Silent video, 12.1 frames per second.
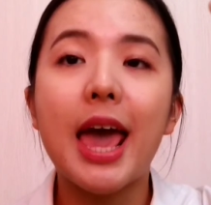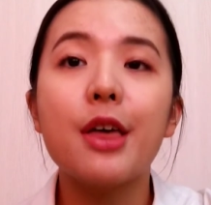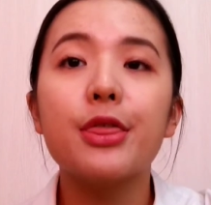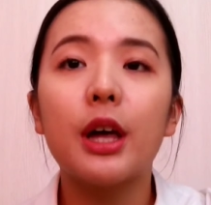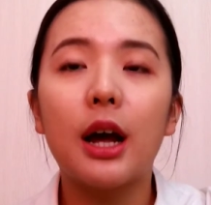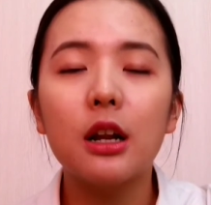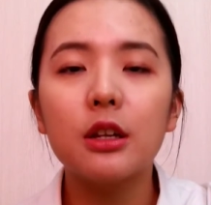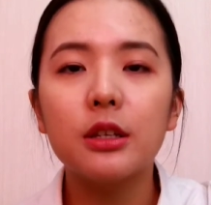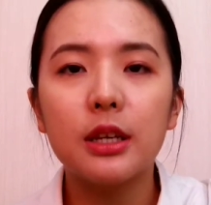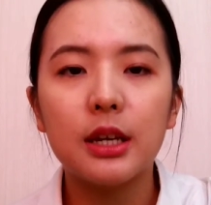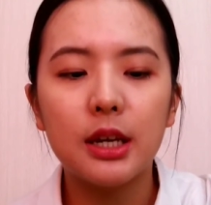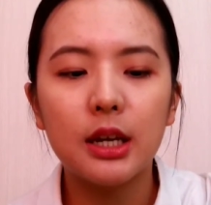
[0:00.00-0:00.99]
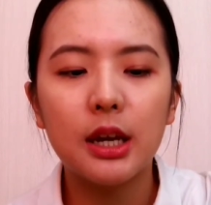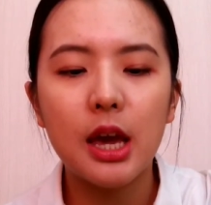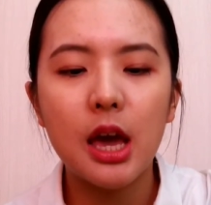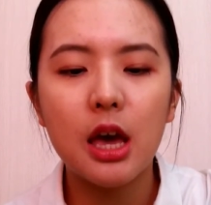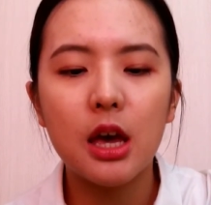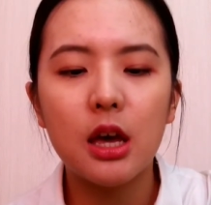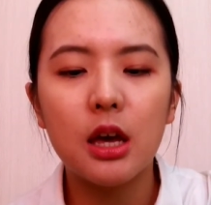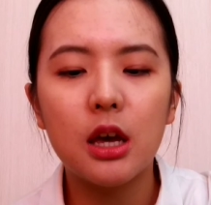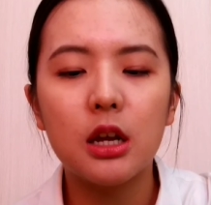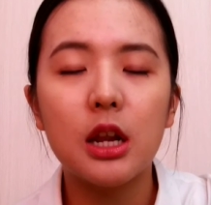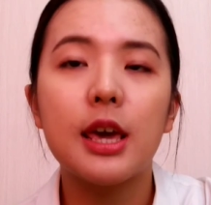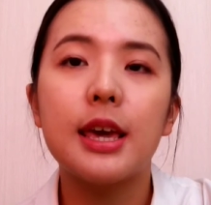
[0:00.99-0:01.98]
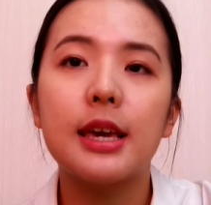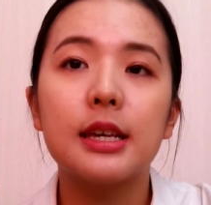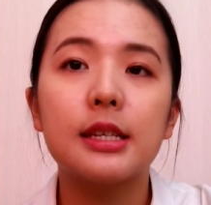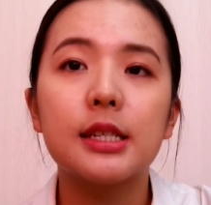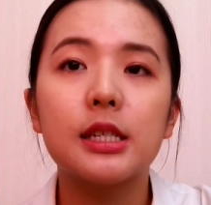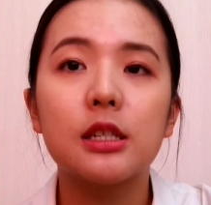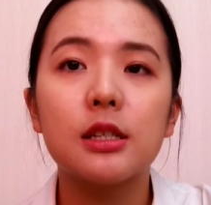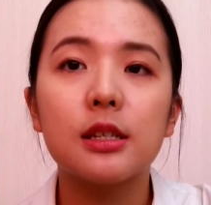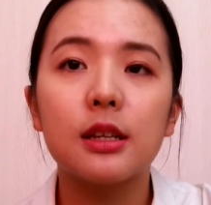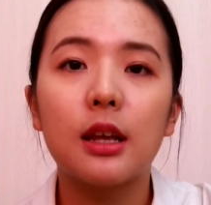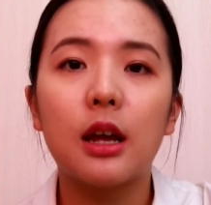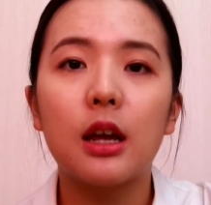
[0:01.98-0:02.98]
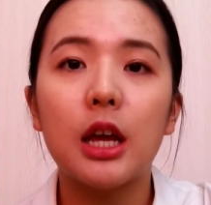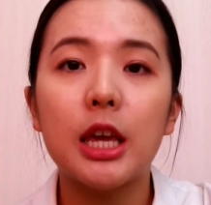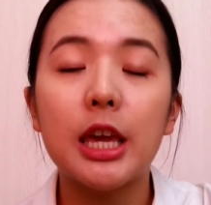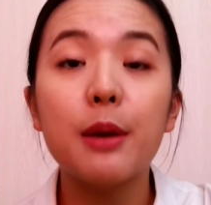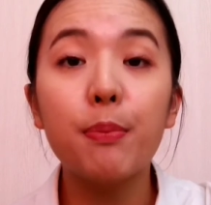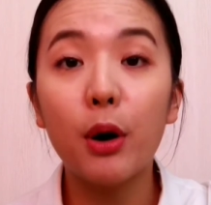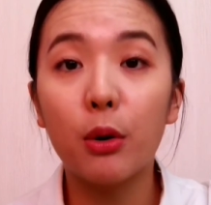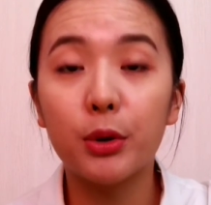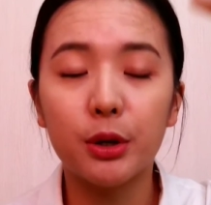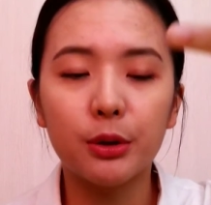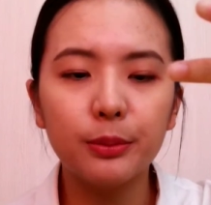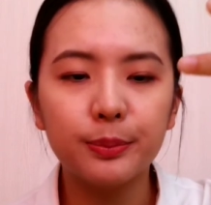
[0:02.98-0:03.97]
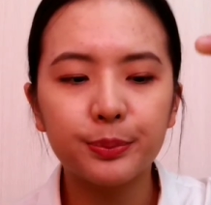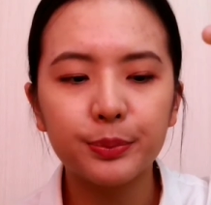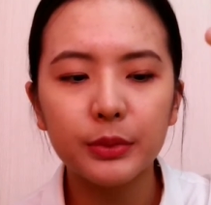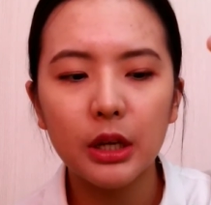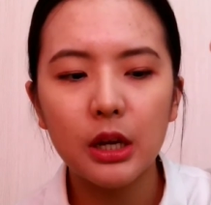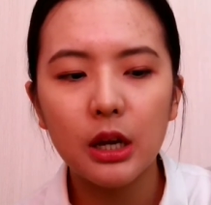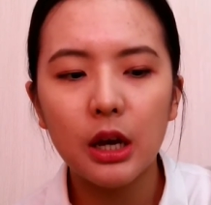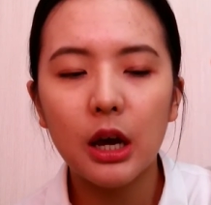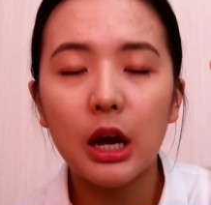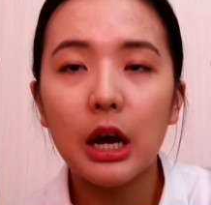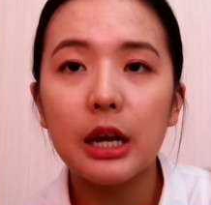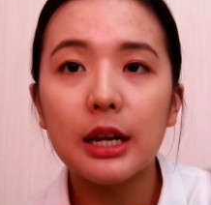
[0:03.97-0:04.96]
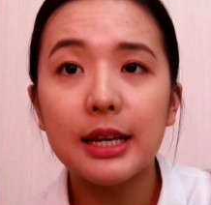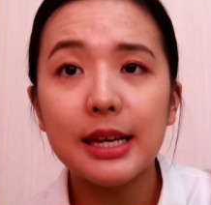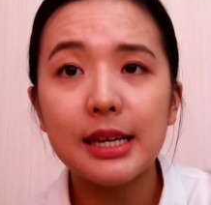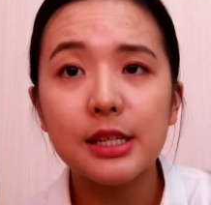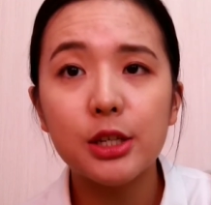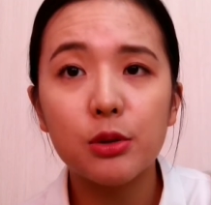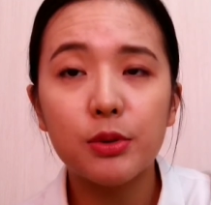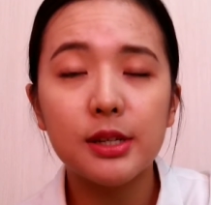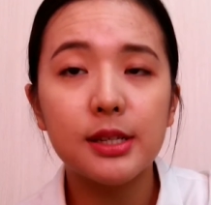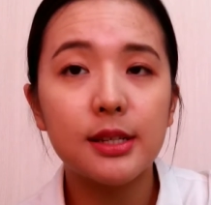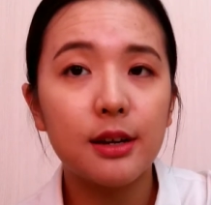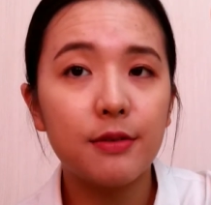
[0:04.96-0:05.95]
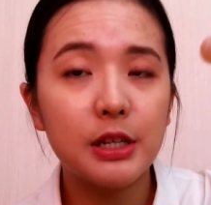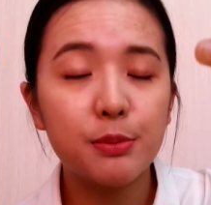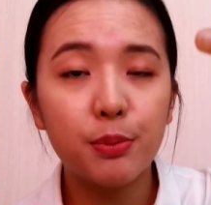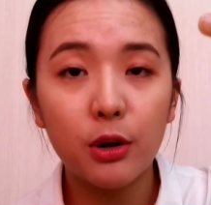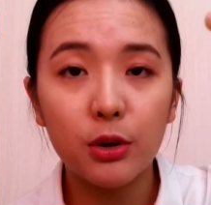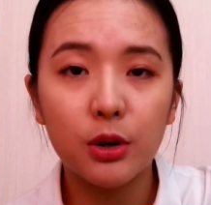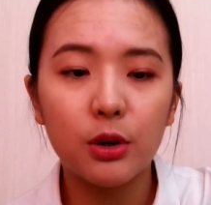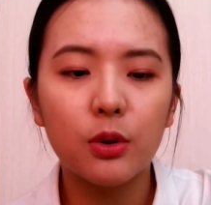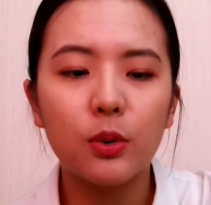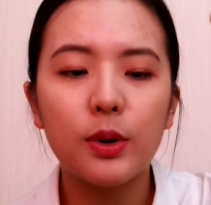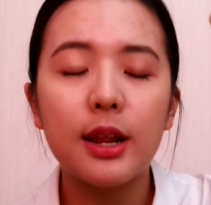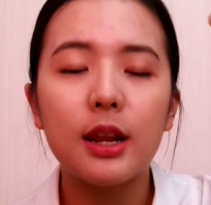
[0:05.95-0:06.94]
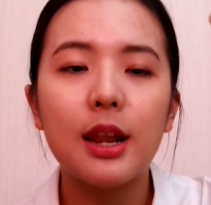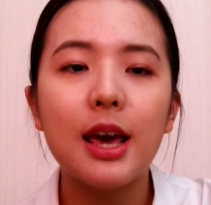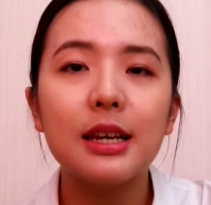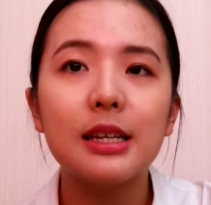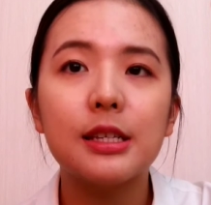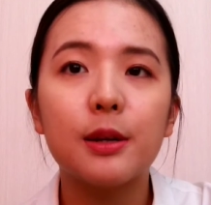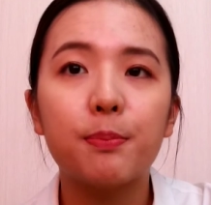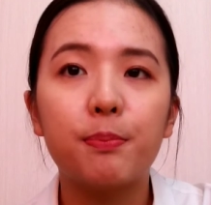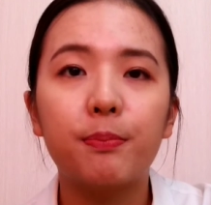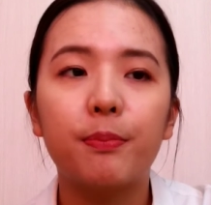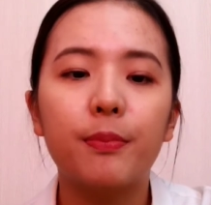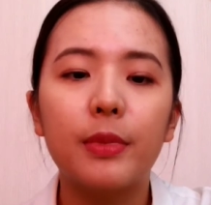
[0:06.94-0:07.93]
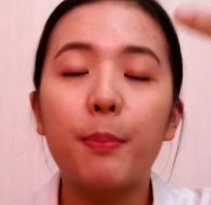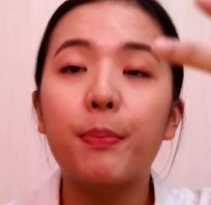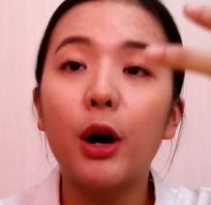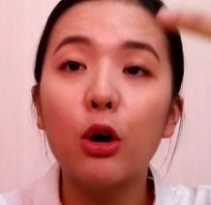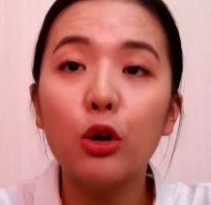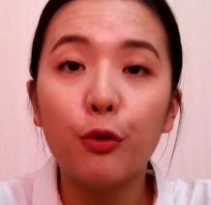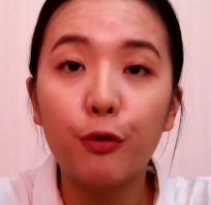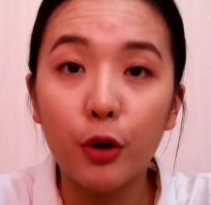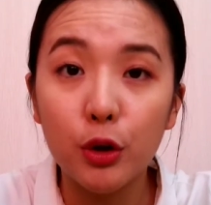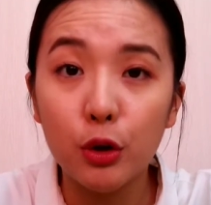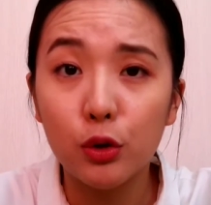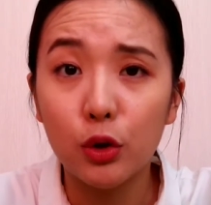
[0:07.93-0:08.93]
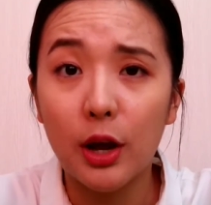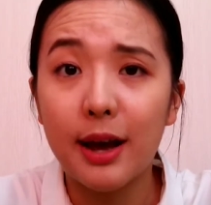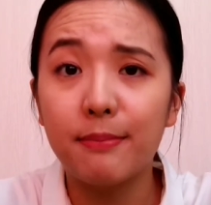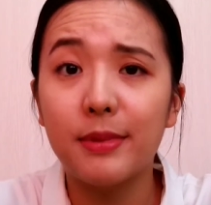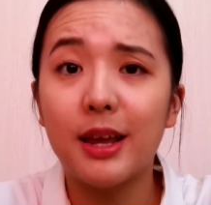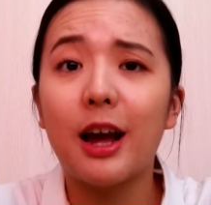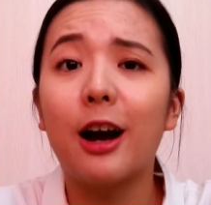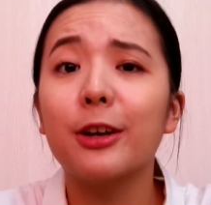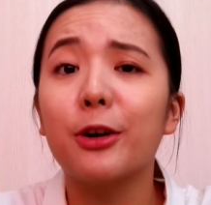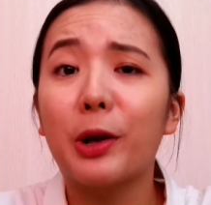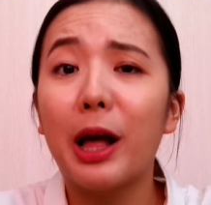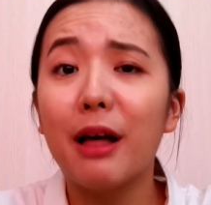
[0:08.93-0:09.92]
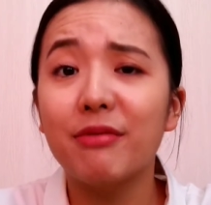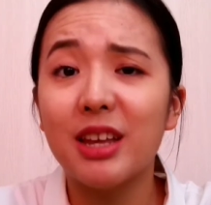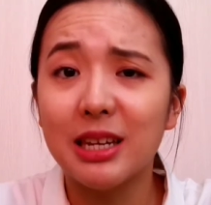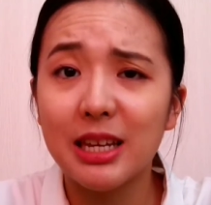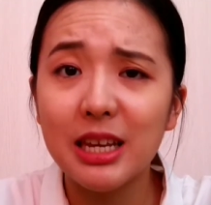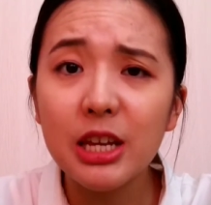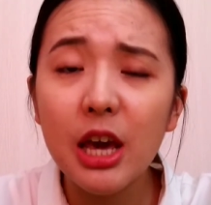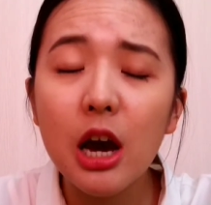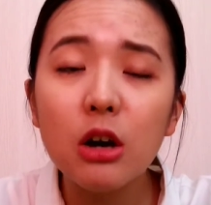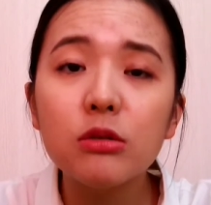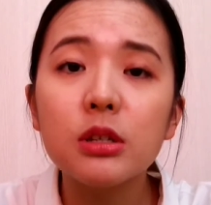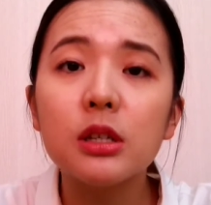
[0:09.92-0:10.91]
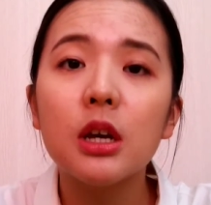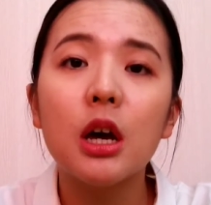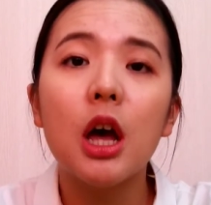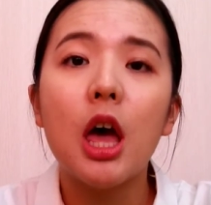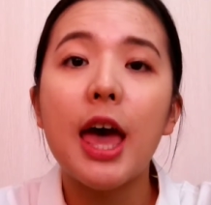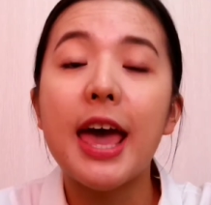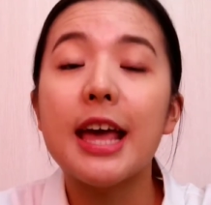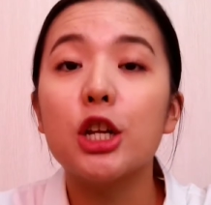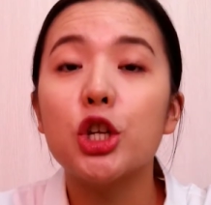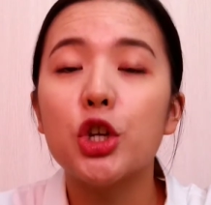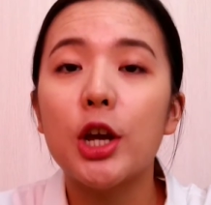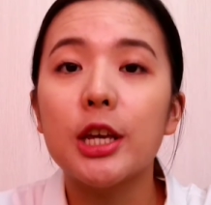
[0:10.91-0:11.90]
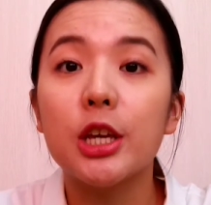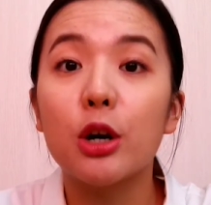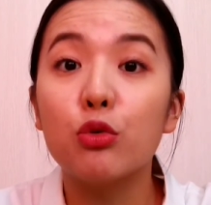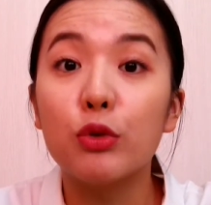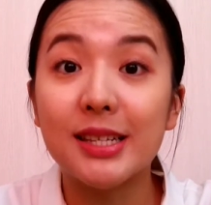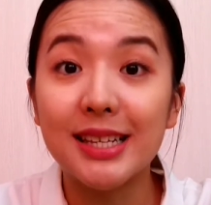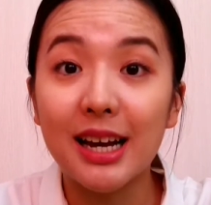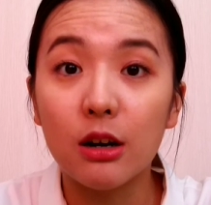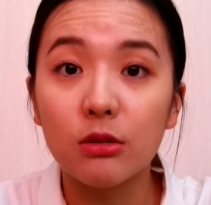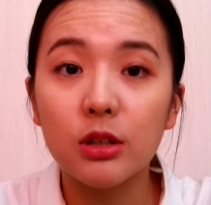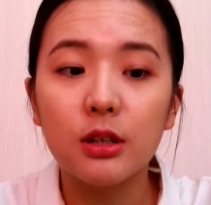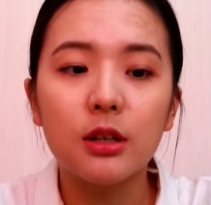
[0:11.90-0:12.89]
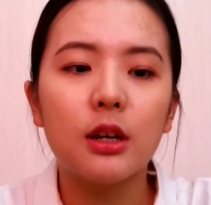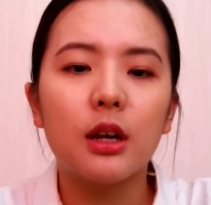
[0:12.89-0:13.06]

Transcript: Another thing is e-portal, the eStudent service portal. That is the portal for you to update on your contact details and check your result.